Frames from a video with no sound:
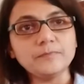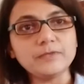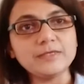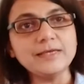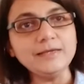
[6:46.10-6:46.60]

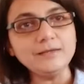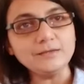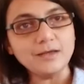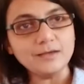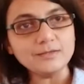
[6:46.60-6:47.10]

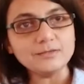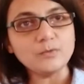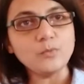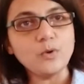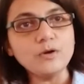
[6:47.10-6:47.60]
think that
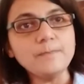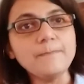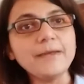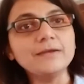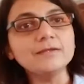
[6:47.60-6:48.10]
the
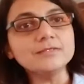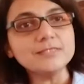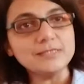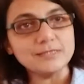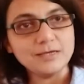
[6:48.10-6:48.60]
word
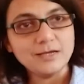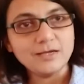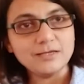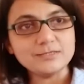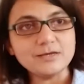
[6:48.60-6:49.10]
penalty
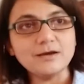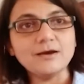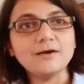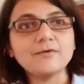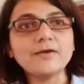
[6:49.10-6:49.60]
is
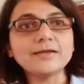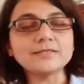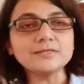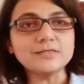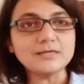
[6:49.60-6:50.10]
of
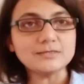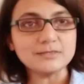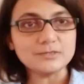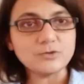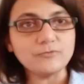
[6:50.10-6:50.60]
greater
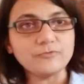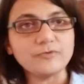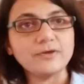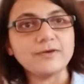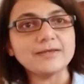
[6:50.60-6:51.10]

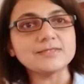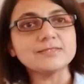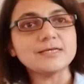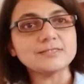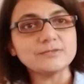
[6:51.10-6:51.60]

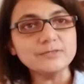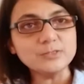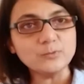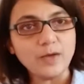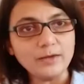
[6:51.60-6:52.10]

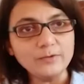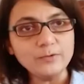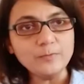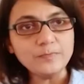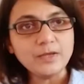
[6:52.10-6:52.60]
deterrence
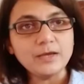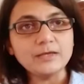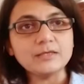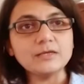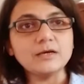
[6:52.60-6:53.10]
value.
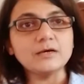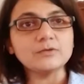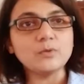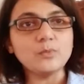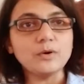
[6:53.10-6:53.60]

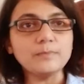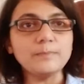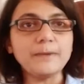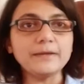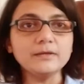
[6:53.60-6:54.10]
The
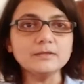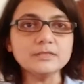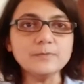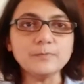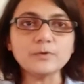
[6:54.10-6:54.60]
word
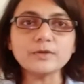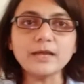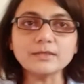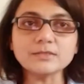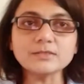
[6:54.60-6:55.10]
penalty
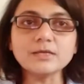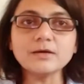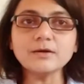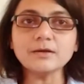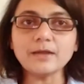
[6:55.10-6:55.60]
protects
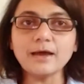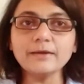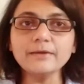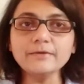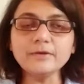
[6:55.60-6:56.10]
their
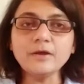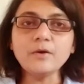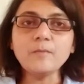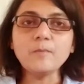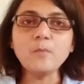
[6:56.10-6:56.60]
client
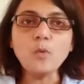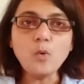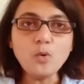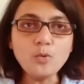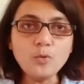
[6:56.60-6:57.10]

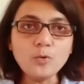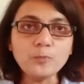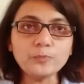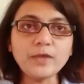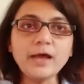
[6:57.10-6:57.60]
more
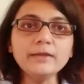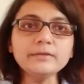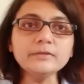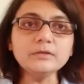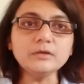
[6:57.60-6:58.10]

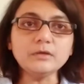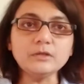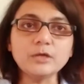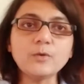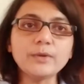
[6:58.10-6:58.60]
than
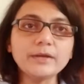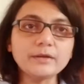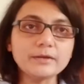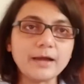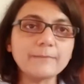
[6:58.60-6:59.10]

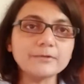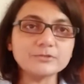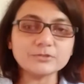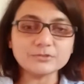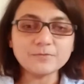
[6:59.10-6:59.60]
liquidated
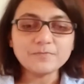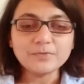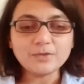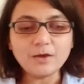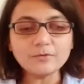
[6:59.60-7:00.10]
damages.
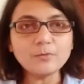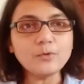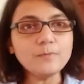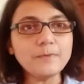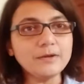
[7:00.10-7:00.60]
Now, the
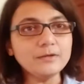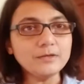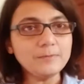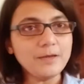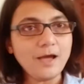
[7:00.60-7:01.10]
word
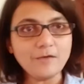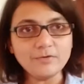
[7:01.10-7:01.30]
penalty may have a